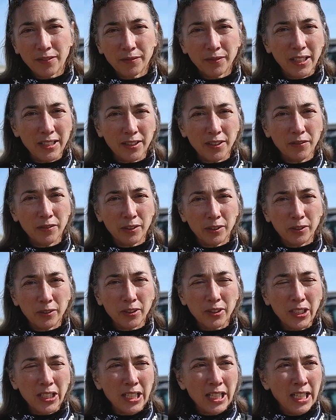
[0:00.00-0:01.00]

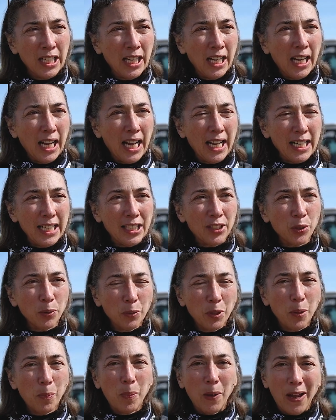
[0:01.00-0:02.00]
festivals, and it's
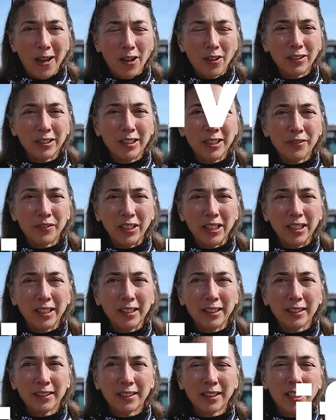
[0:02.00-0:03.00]
all about
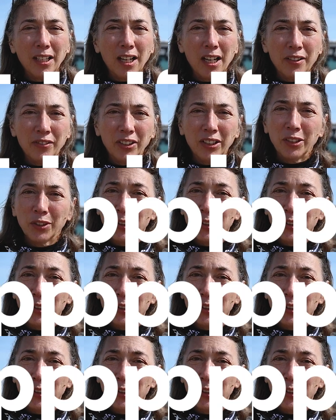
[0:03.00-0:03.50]
living the life that you're